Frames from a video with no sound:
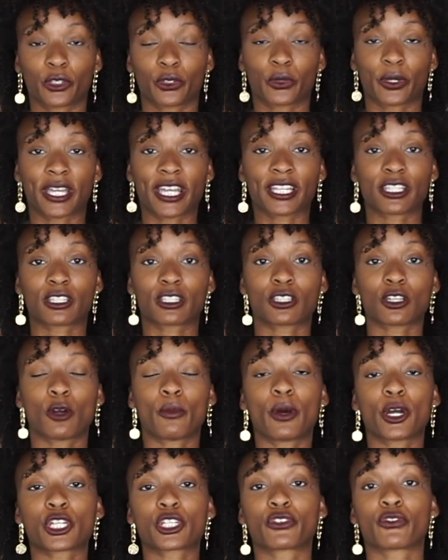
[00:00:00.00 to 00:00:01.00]
You'll get so
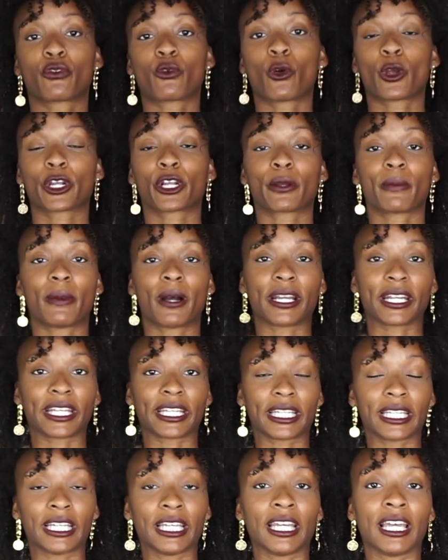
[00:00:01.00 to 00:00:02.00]
much for your
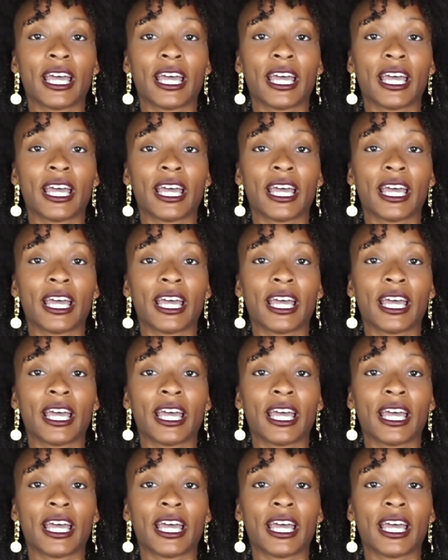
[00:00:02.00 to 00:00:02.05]
money.